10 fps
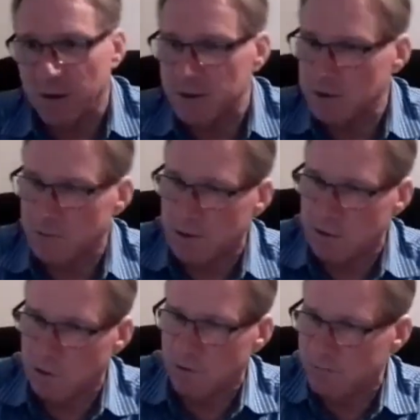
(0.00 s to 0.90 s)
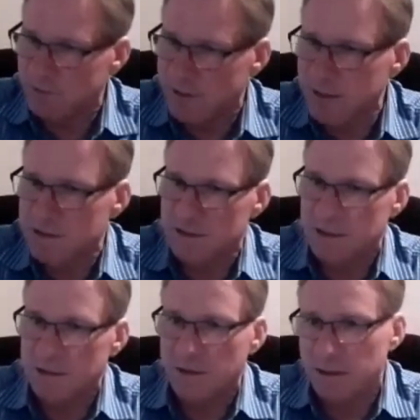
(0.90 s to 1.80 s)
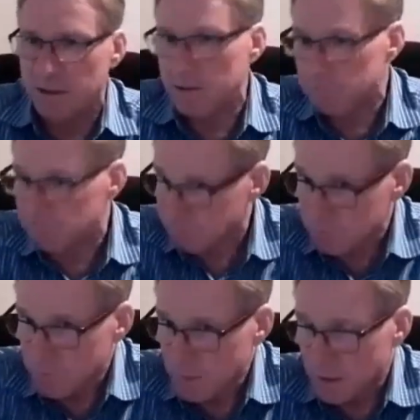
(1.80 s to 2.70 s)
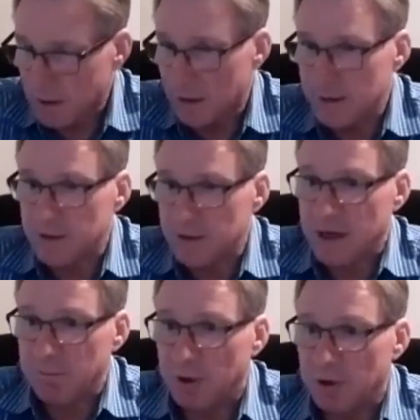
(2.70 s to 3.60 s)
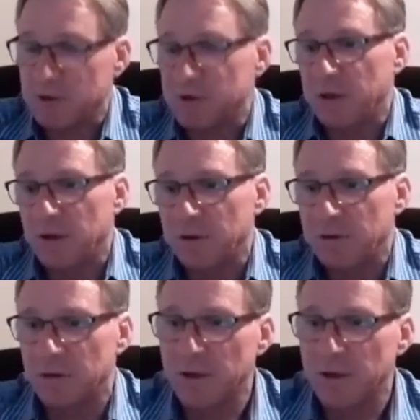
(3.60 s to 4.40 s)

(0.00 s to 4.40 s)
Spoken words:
there's a lot of links in the chat box. So